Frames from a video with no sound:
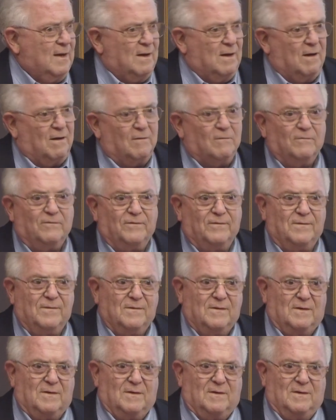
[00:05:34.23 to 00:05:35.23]
of
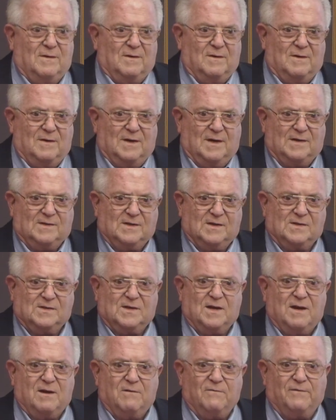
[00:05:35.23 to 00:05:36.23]

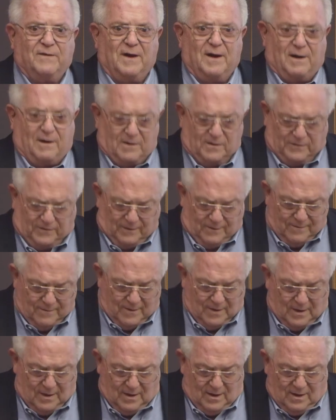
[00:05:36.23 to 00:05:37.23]
existing affairs.
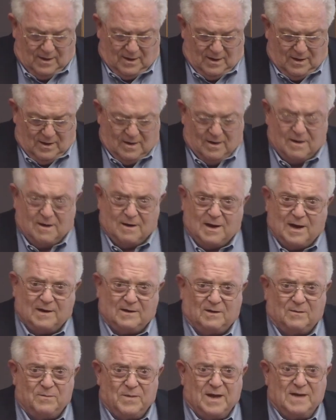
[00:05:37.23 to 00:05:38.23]
Uh, at
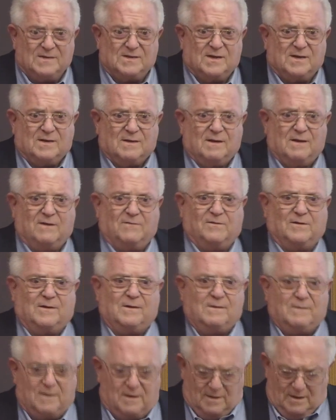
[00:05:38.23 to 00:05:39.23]
the basic
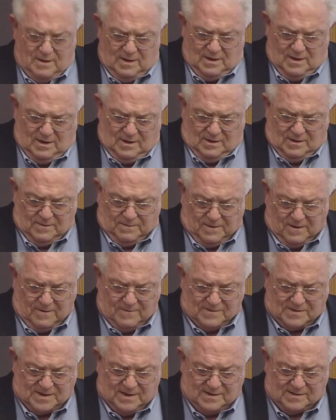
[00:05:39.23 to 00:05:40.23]
level,
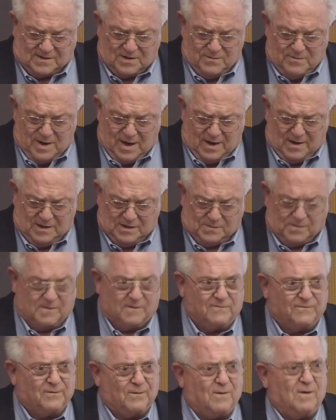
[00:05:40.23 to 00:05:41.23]
diplomacy is the
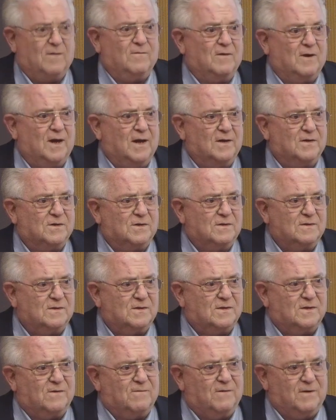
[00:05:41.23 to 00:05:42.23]
management of foreign
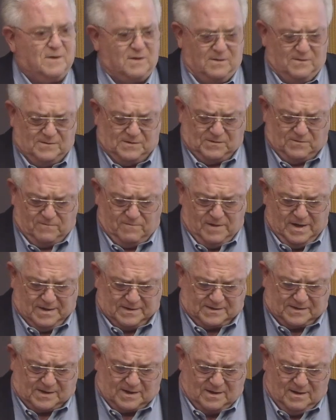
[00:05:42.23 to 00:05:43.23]
relations to reduce
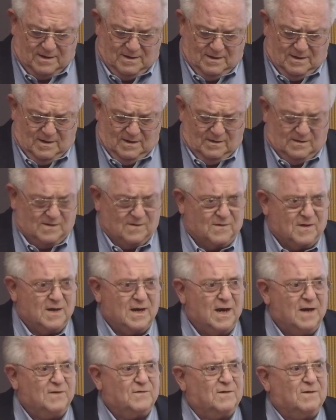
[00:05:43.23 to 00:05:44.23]
risk to the
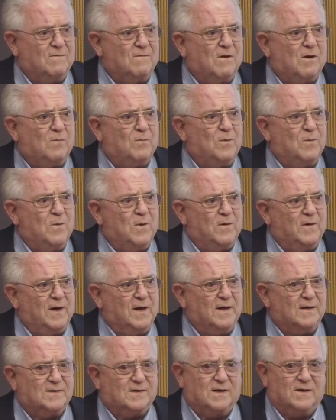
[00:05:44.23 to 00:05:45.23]
nation while
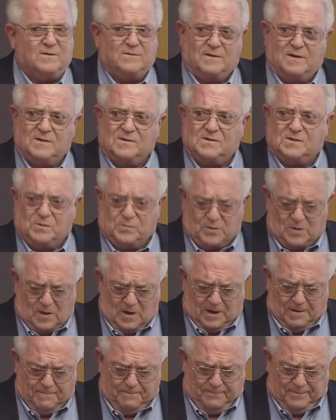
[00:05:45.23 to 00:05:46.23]
promoting its interests
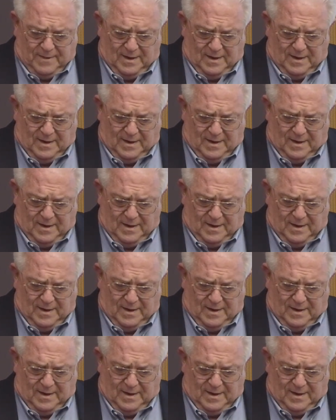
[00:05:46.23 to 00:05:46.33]
abroad.